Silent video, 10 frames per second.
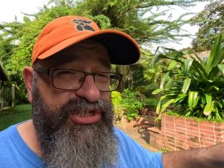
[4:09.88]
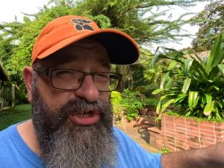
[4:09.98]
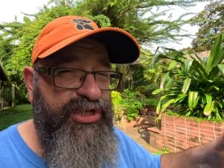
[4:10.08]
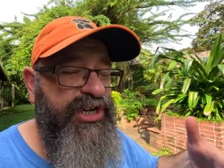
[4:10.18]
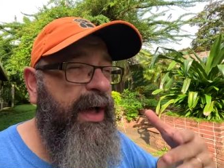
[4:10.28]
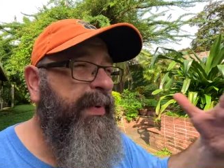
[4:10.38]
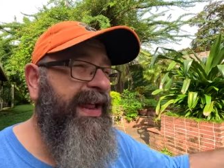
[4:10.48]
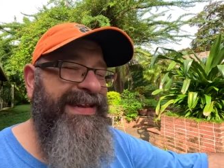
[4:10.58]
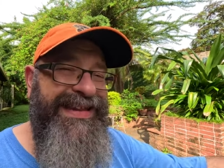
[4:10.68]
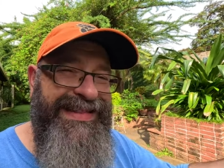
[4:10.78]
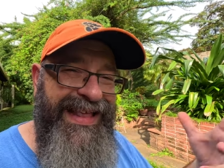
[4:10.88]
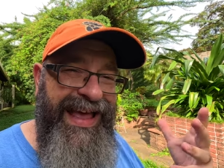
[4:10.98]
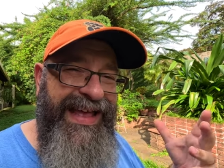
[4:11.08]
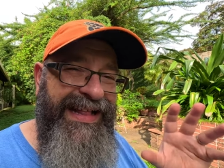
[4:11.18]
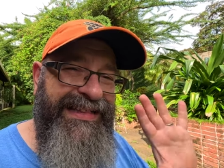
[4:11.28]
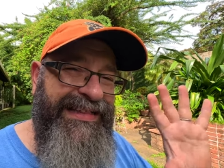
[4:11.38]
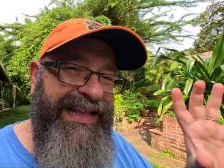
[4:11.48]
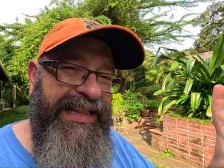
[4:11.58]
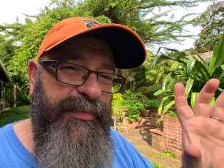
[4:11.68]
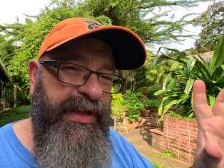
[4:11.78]
such a good job, but I needed that
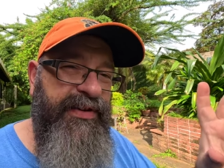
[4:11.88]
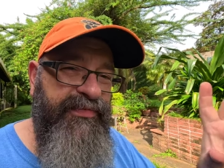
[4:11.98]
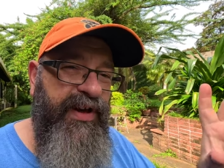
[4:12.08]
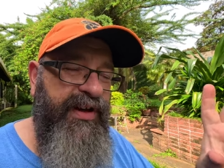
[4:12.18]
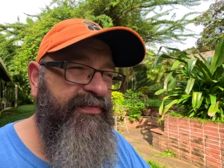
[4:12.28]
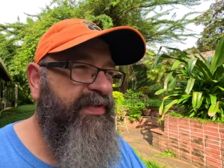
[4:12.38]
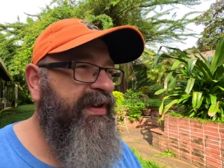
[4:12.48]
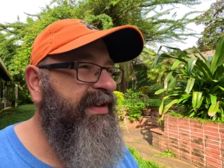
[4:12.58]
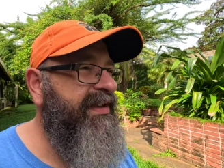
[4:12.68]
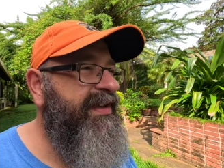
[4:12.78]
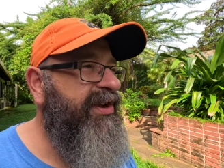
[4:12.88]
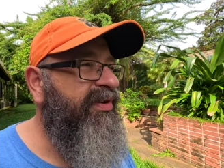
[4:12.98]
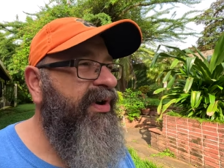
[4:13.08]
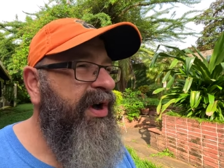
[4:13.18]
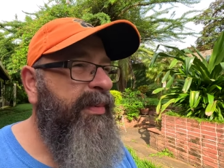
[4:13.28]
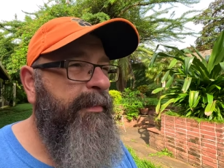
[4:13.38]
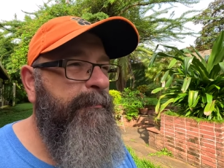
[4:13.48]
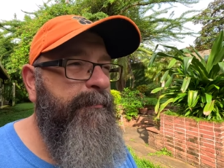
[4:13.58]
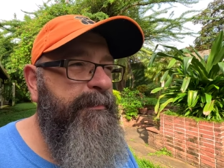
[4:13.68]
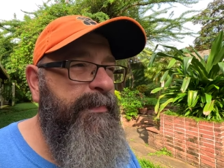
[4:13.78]
little bit of you know,
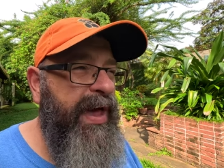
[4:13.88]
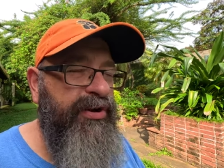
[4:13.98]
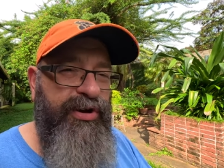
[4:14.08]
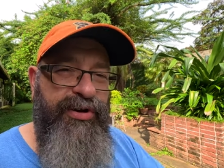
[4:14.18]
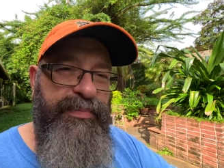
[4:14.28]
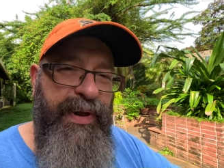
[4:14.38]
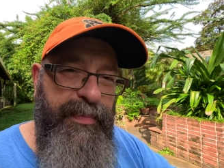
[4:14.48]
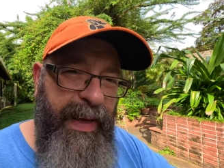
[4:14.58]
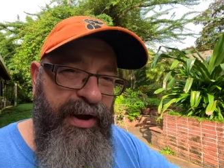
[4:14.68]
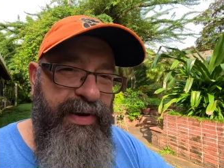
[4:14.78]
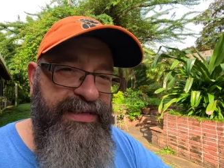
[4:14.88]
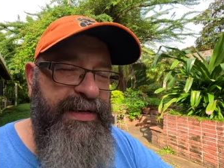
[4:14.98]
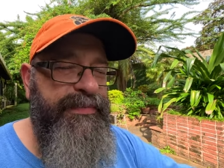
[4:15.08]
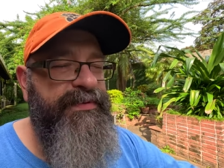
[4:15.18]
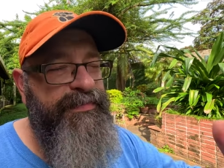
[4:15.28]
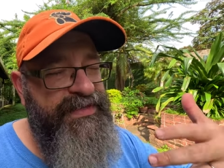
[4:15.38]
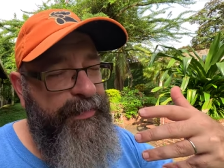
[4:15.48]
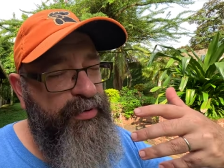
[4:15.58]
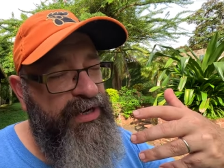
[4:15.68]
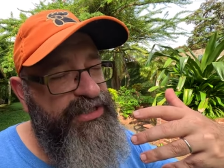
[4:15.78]
better background
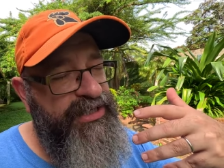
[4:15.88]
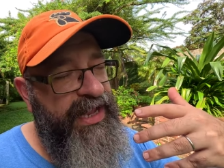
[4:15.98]
separation